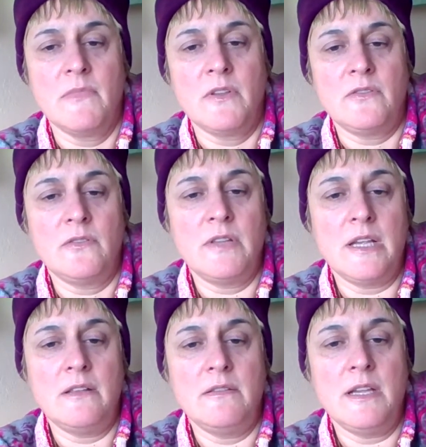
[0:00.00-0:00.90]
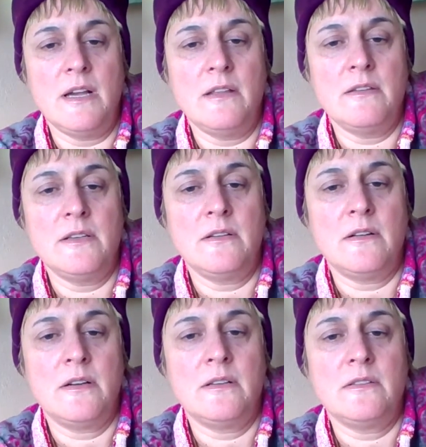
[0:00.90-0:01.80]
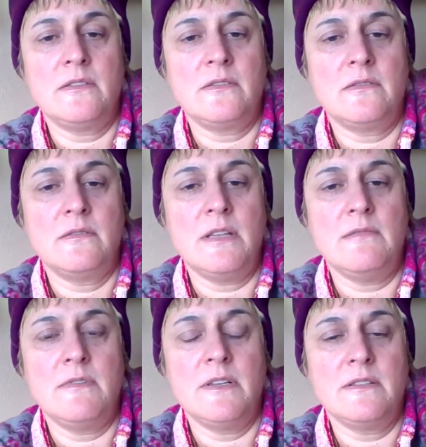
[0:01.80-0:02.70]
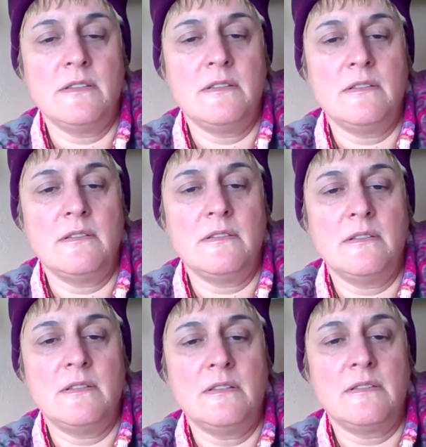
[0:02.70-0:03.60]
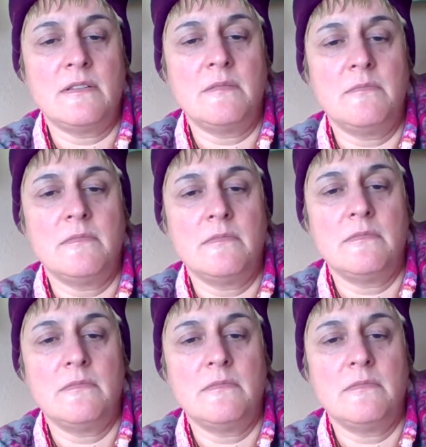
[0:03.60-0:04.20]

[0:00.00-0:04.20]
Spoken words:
So the other dogs, he was in some,